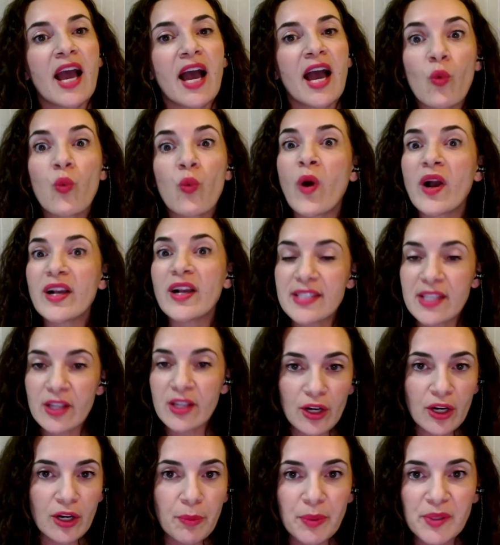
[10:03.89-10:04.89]
Was
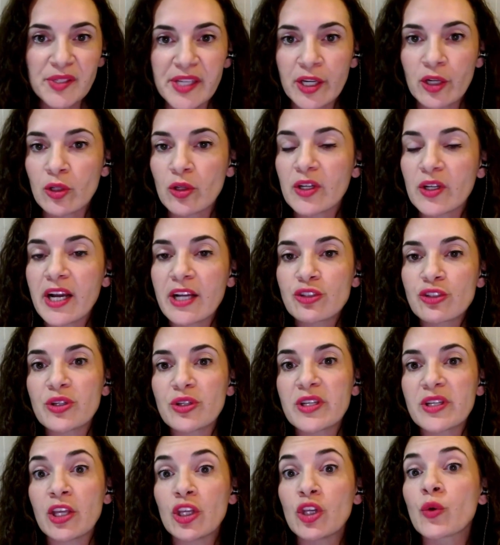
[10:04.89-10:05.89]
there a particular country
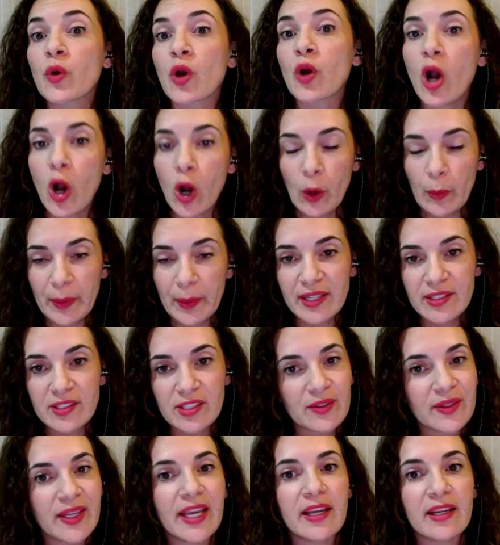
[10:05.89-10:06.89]
that you were hoping
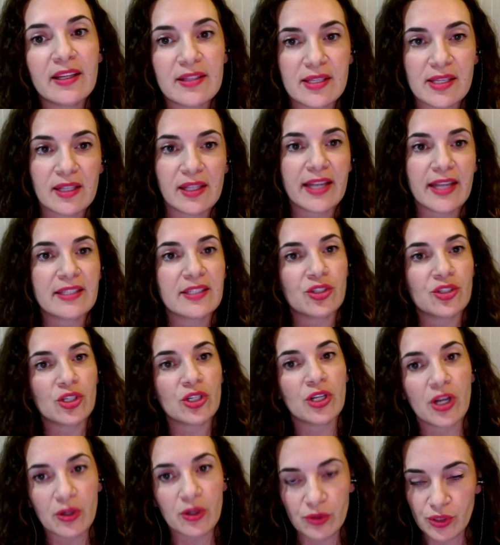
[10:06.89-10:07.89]
to get selected to
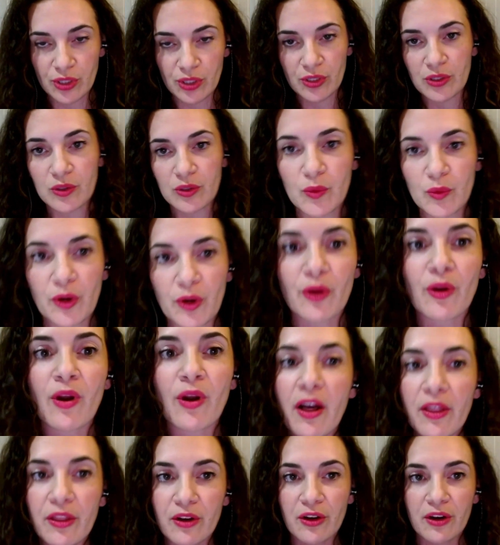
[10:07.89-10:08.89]
go to? Were there
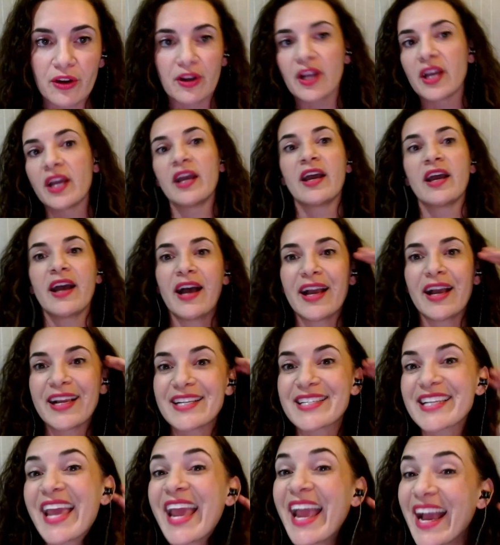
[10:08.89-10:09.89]
other, I
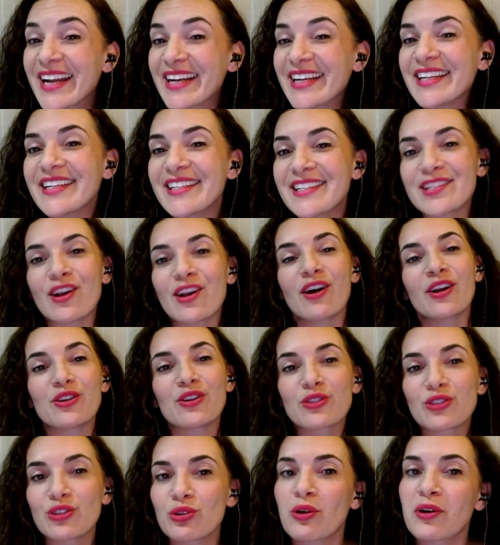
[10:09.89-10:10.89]
guess, candidates on
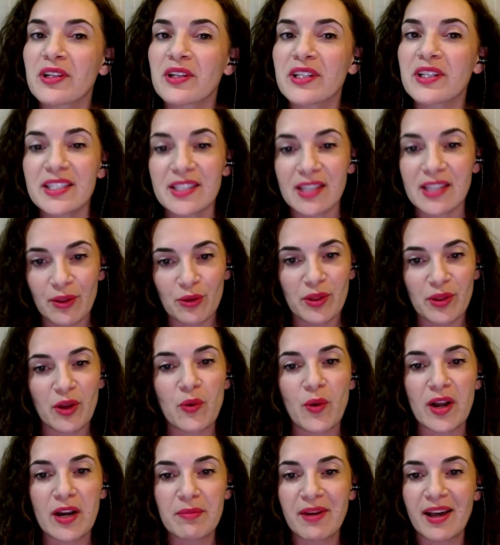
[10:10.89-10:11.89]
your short list other than
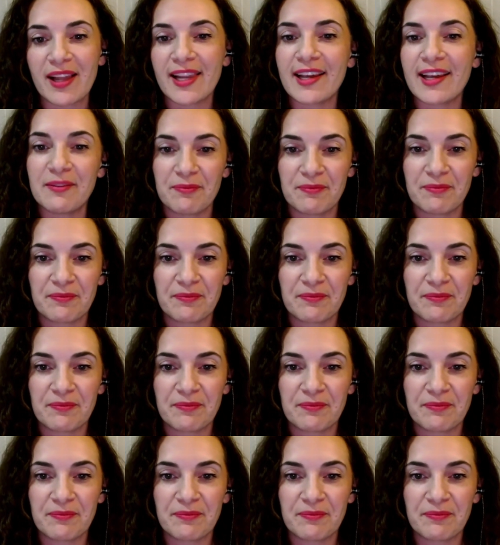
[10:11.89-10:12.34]
Guatemala?